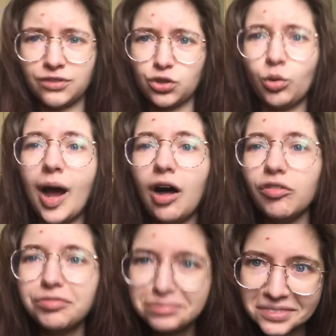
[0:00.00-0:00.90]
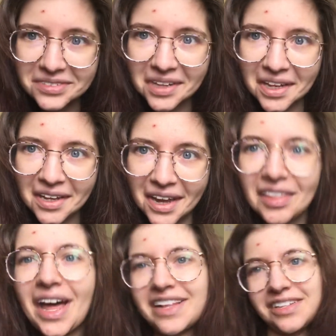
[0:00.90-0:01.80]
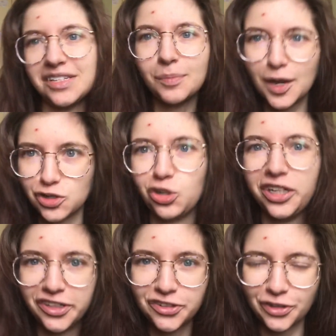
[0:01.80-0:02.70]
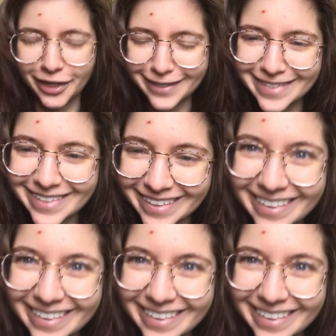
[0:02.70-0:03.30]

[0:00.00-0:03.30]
twelve, and that's a special interest.